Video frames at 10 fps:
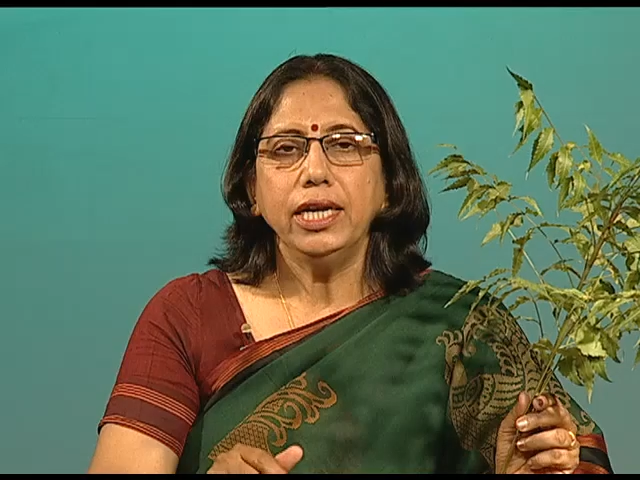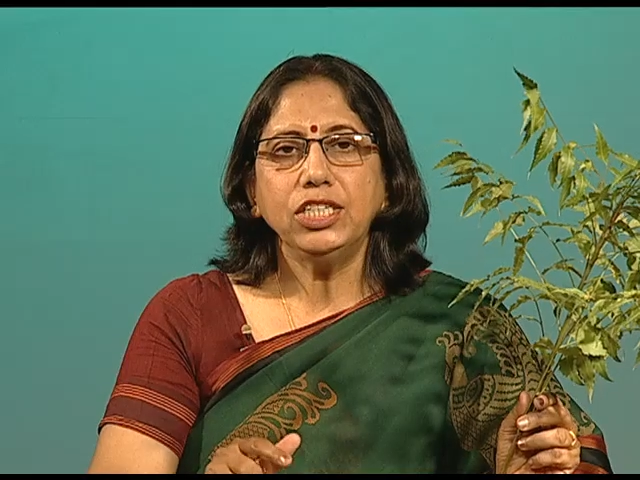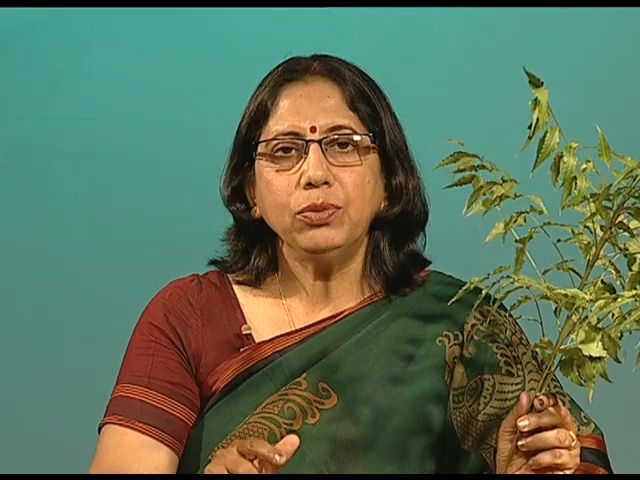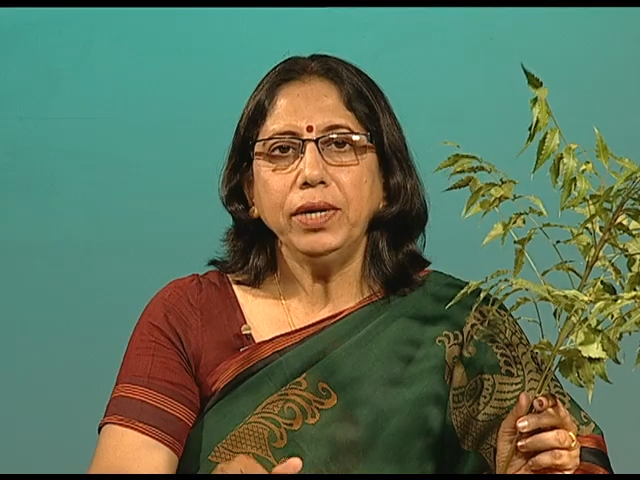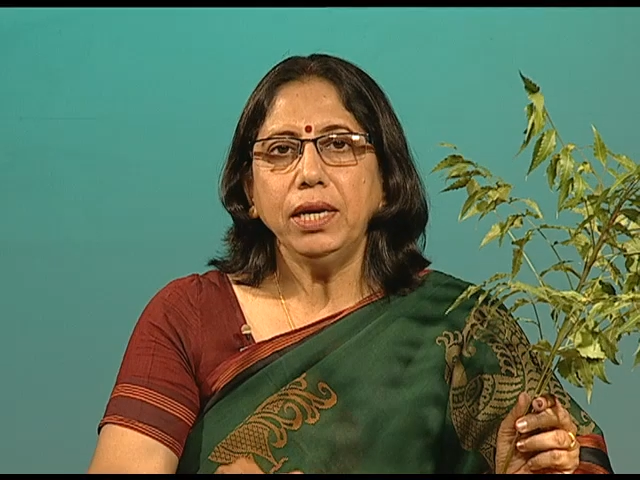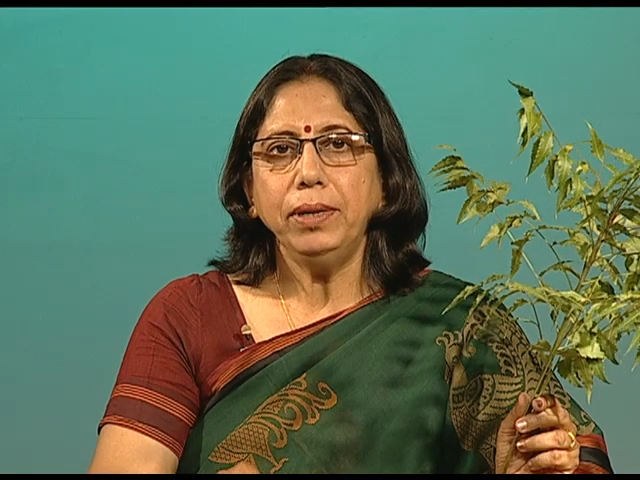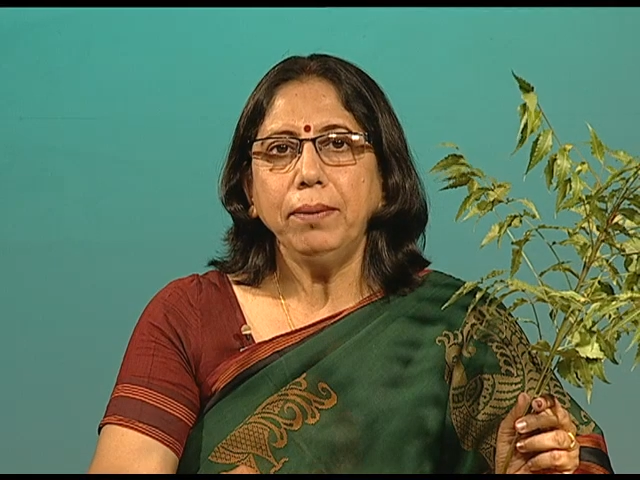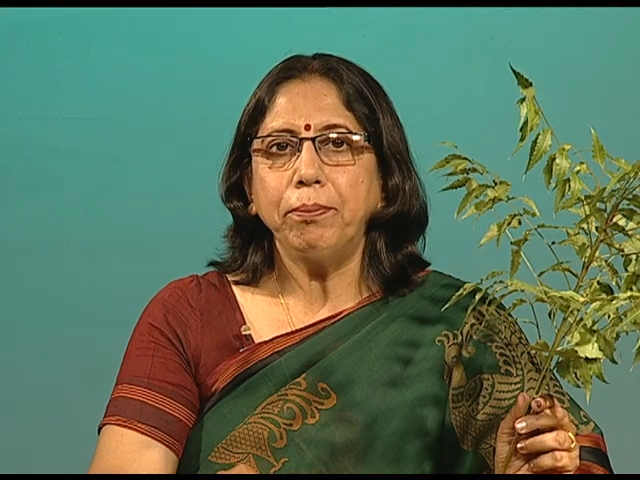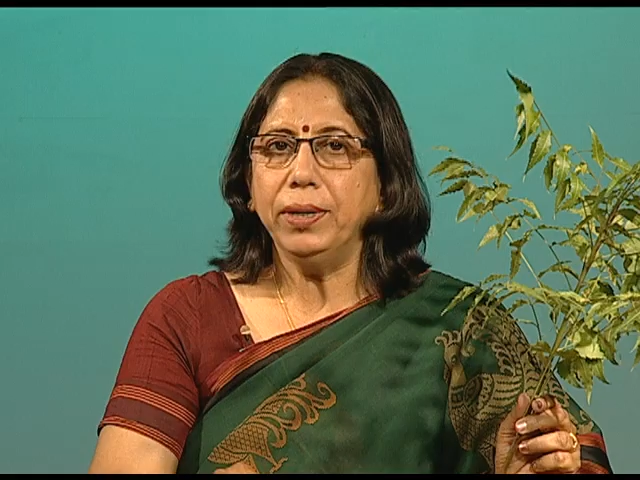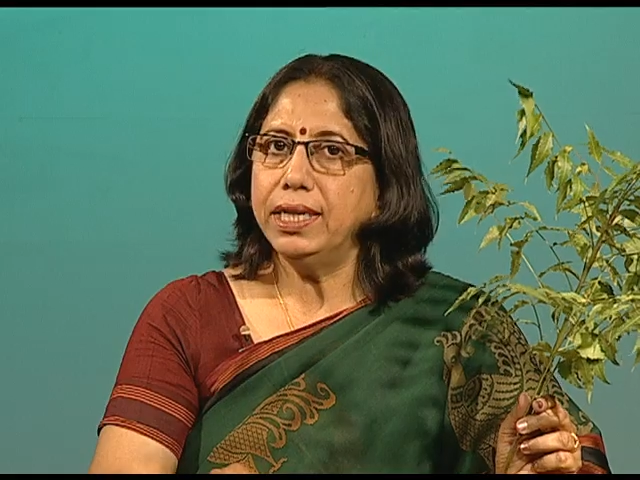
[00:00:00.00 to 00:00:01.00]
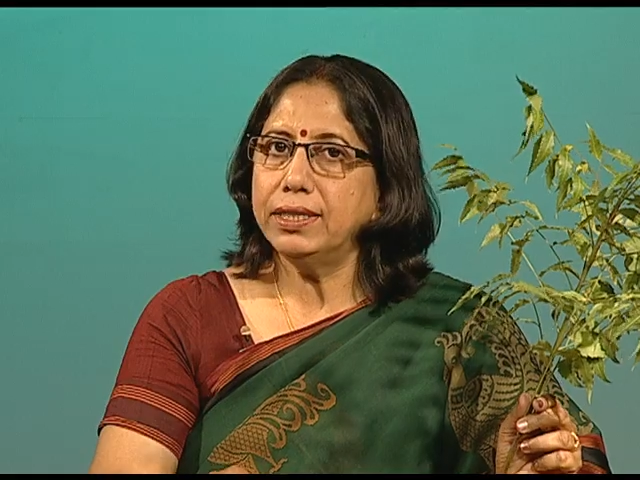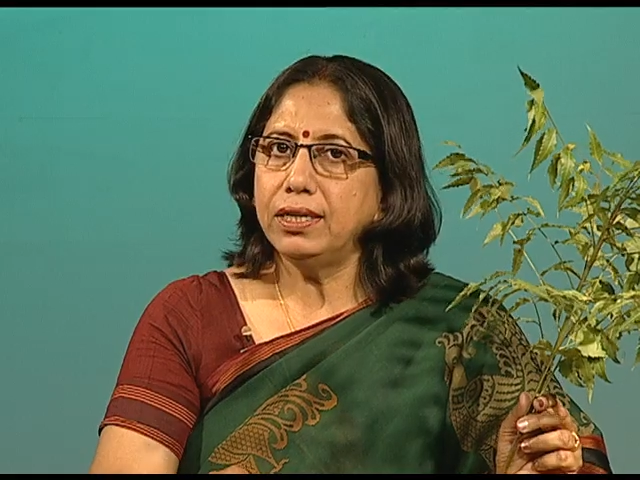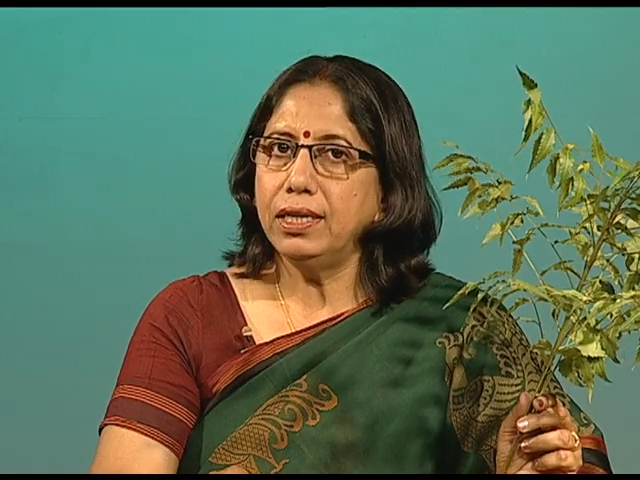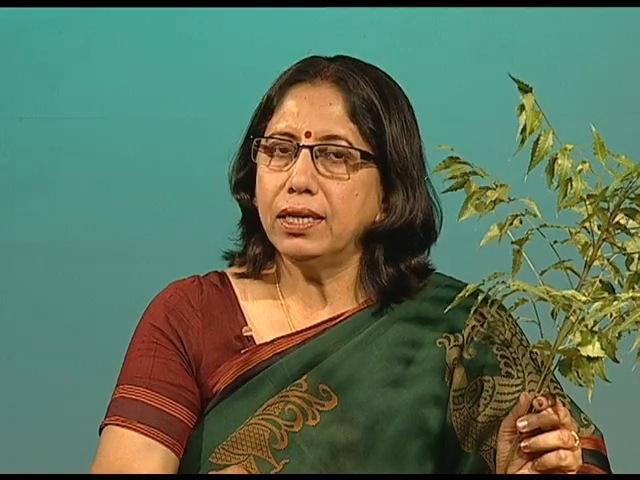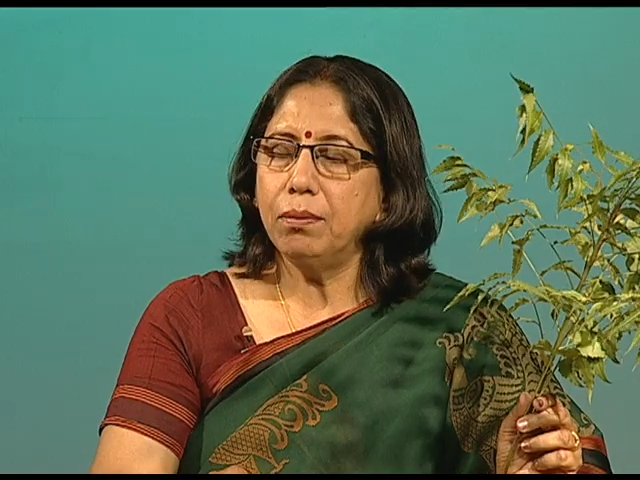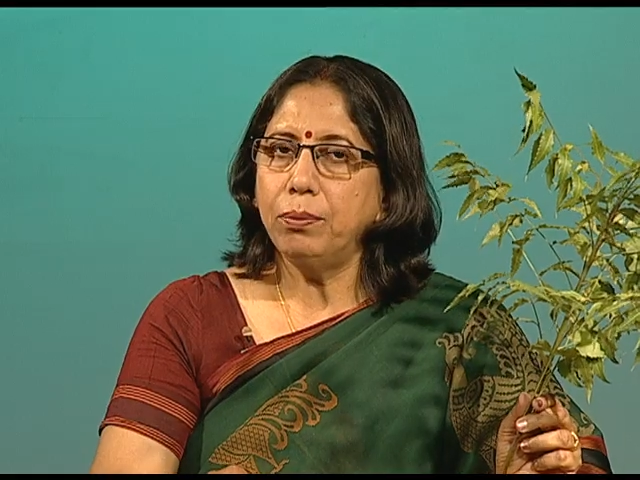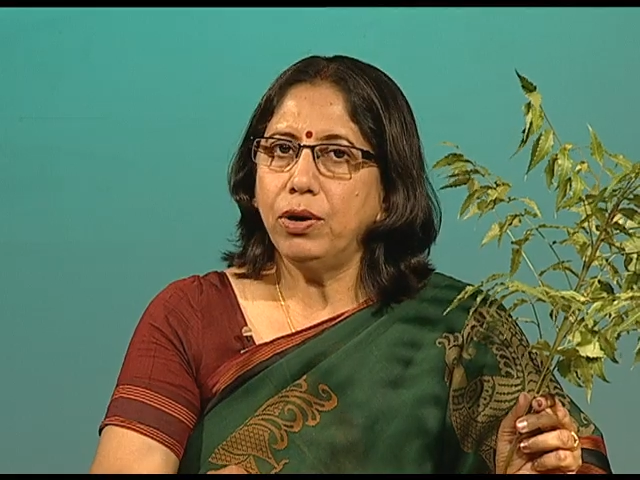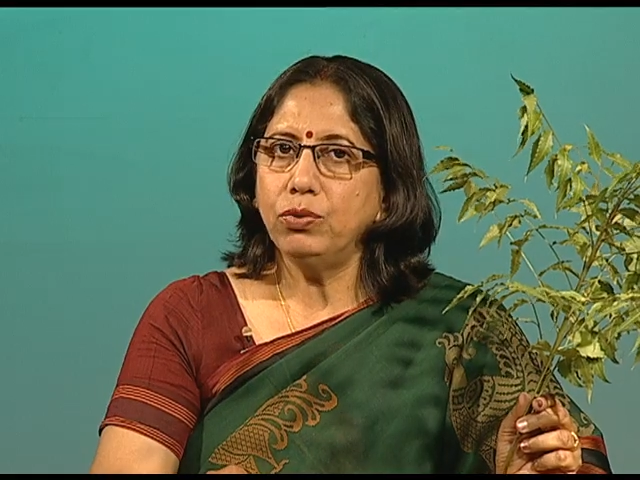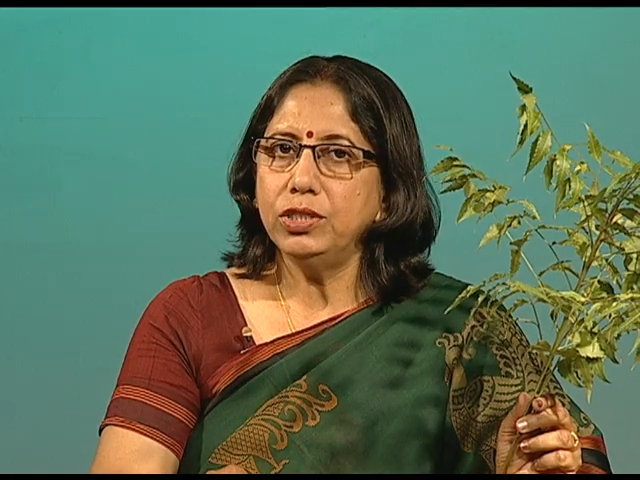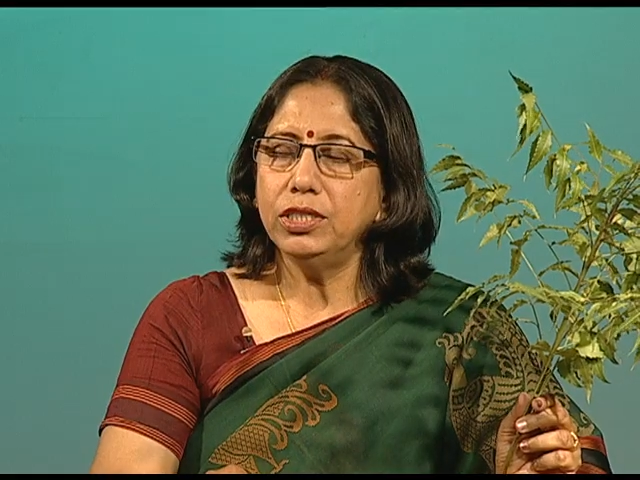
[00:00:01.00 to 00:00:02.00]
It may be pinnately
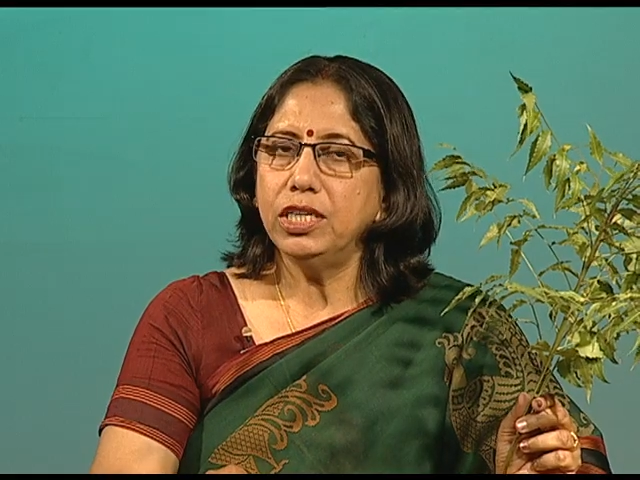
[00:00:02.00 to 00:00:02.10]
compound,